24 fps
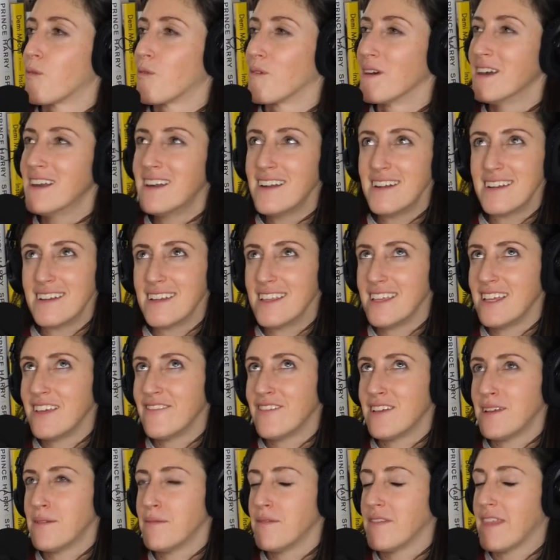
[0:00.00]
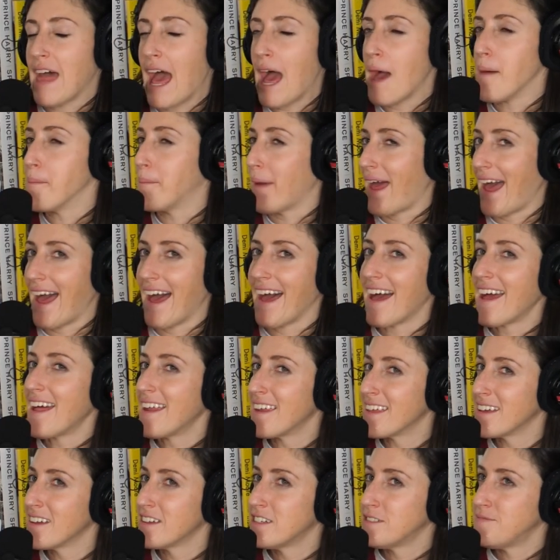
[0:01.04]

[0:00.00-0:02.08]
weren't even that bad.